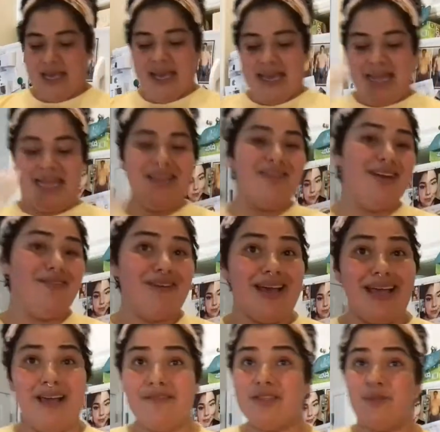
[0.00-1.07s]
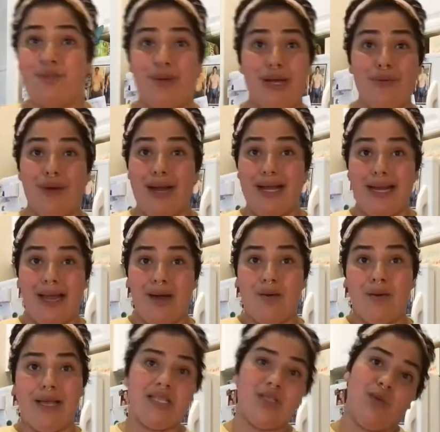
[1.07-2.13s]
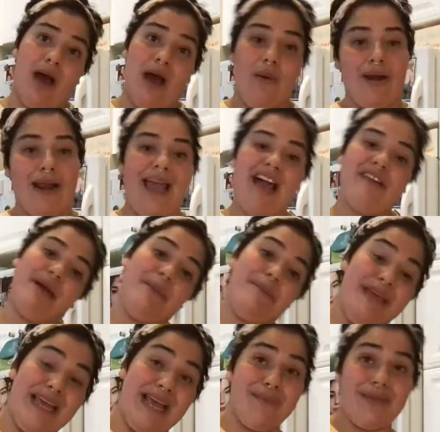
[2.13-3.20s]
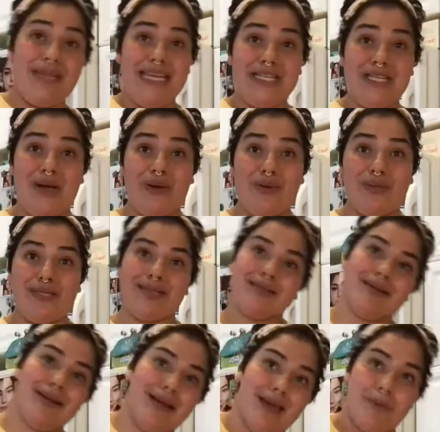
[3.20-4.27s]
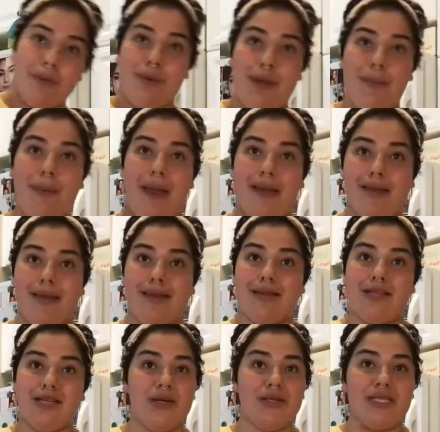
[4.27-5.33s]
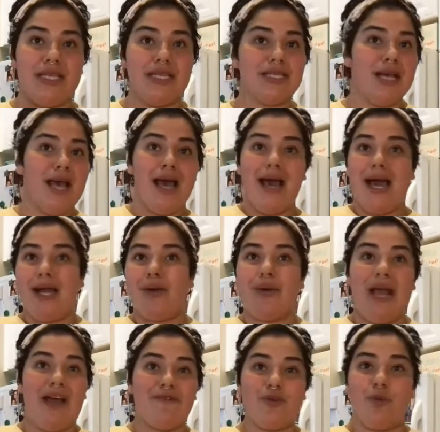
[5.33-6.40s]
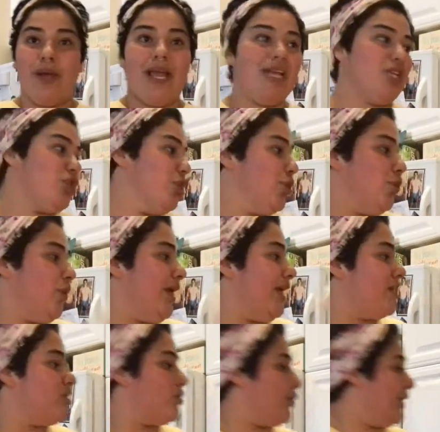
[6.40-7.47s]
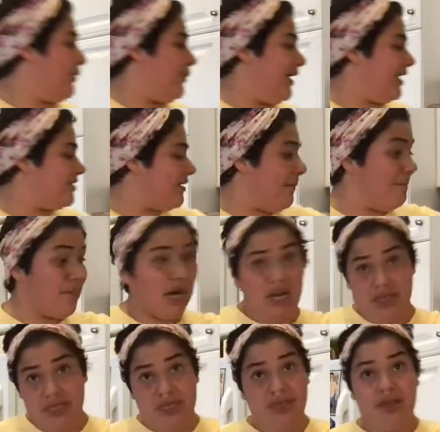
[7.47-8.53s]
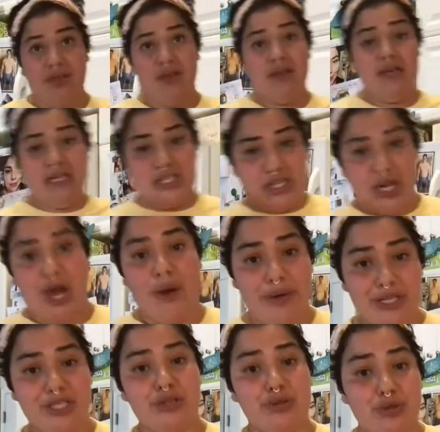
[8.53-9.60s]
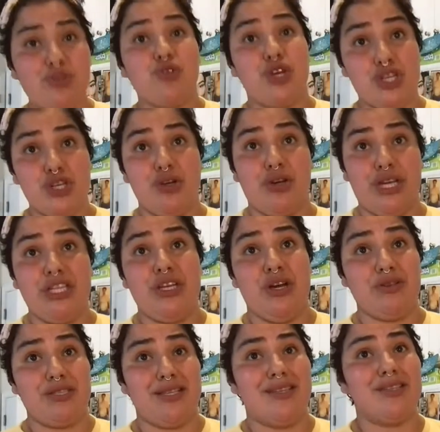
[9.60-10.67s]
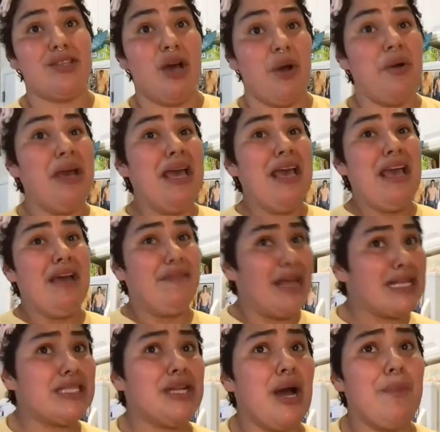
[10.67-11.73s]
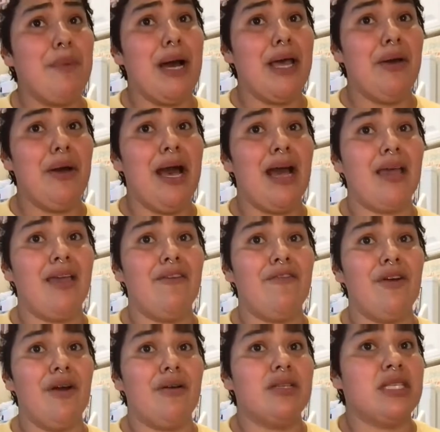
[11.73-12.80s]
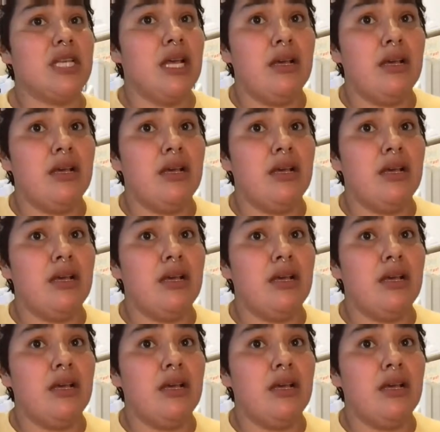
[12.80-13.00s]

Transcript: And even if I have some bread right now, guess what? When I have my PM ketones, it's going to kick me right back into ketosis. I don't have to wait 2 weeks, 3 weeks, a month to go into nutritional ketosis. So if that's not biohacking, folks,